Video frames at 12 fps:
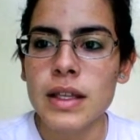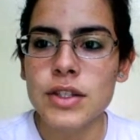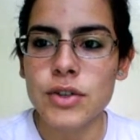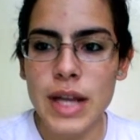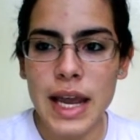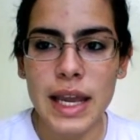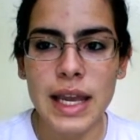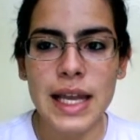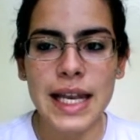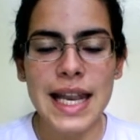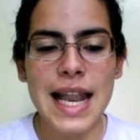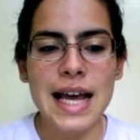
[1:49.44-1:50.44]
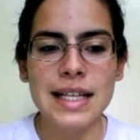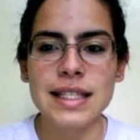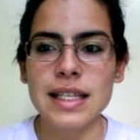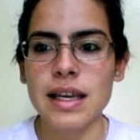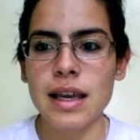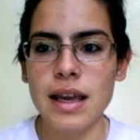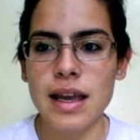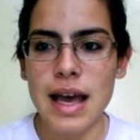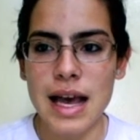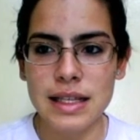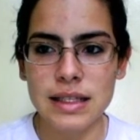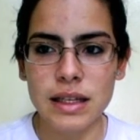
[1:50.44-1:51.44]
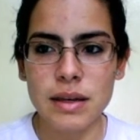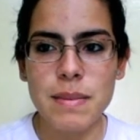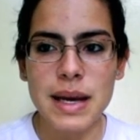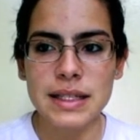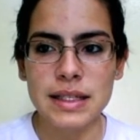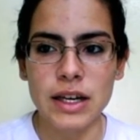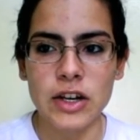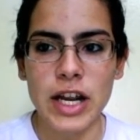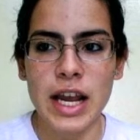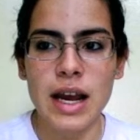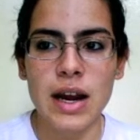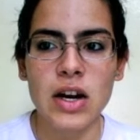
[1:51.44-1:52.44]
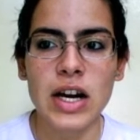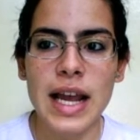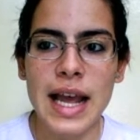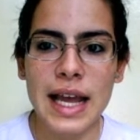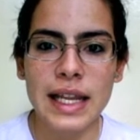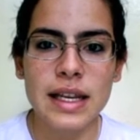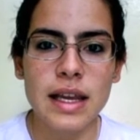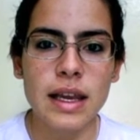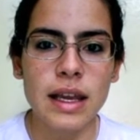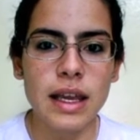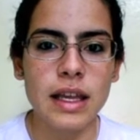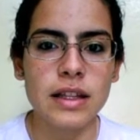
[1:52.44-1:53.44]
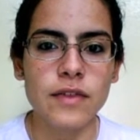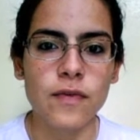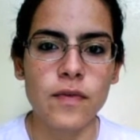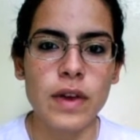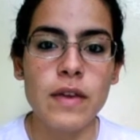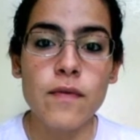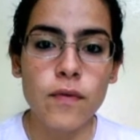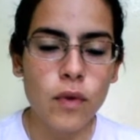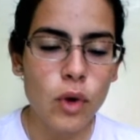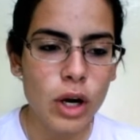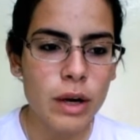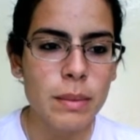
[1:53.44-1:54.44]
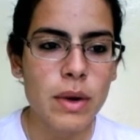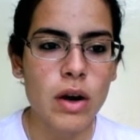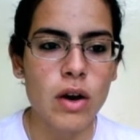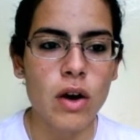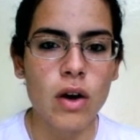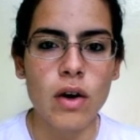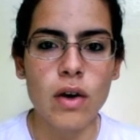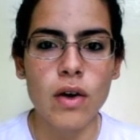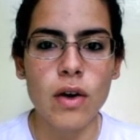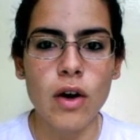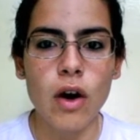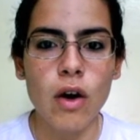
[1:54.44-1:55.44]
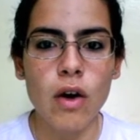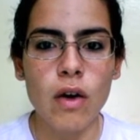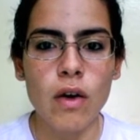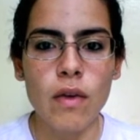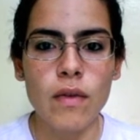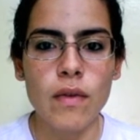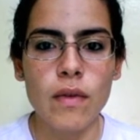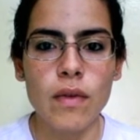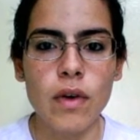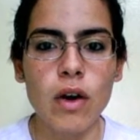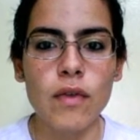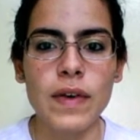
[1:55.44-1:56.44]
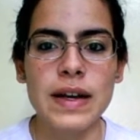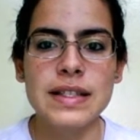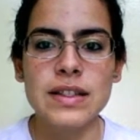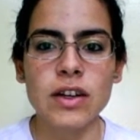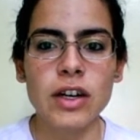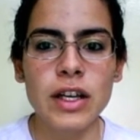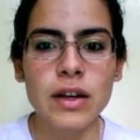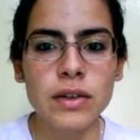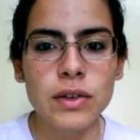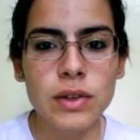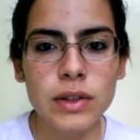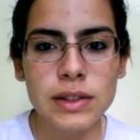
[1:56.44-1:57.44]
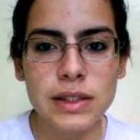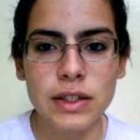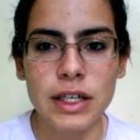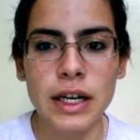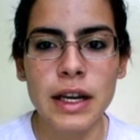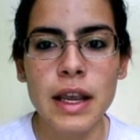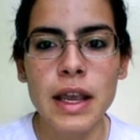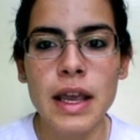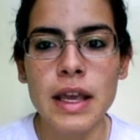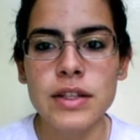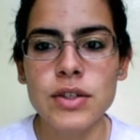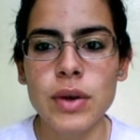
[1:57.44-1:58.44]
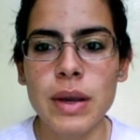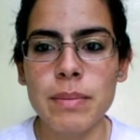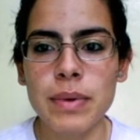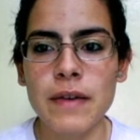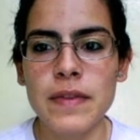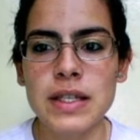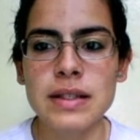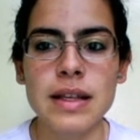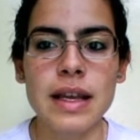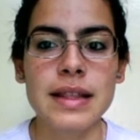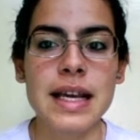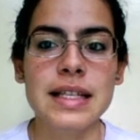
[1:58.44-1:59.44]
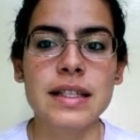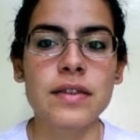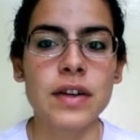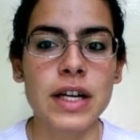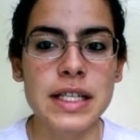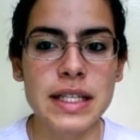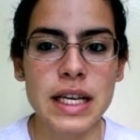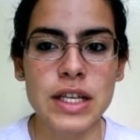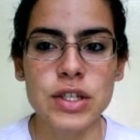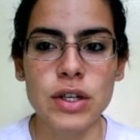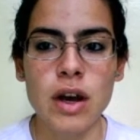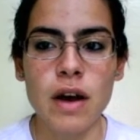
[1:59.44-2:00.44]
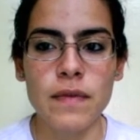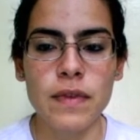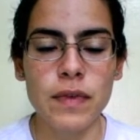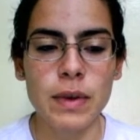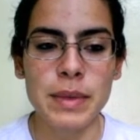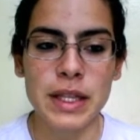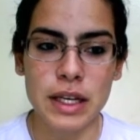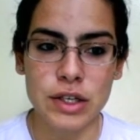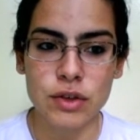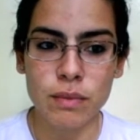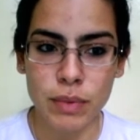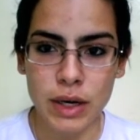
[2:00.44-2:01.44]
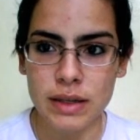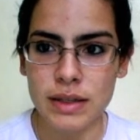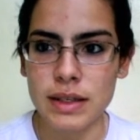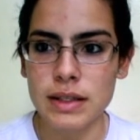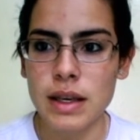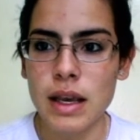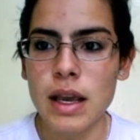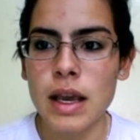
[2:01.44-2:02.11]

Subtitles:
Today, lactic acid bacteria are added in form of a starter culture to improve the standardization of the fermentation process.